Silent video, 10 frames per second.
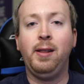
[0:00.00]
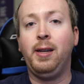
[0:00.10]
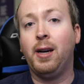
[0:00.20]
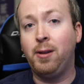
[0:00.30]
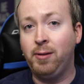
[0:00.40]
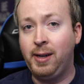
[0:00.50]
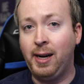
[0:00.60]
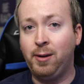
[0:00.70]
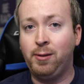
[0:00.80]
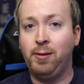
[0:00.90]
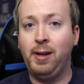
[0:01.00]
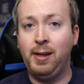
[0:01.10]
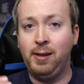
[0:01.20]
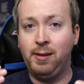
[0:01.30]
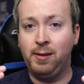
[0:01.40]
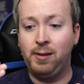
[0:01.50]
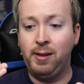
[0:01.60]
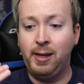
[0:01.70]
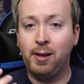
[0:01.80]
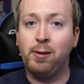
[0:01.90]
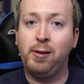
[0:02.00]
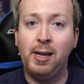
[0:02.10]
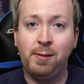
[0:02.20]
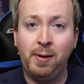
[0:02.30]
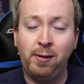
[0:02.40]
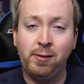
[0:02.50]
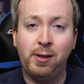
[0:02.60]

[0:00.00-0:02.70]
The other channel is the other transmitter.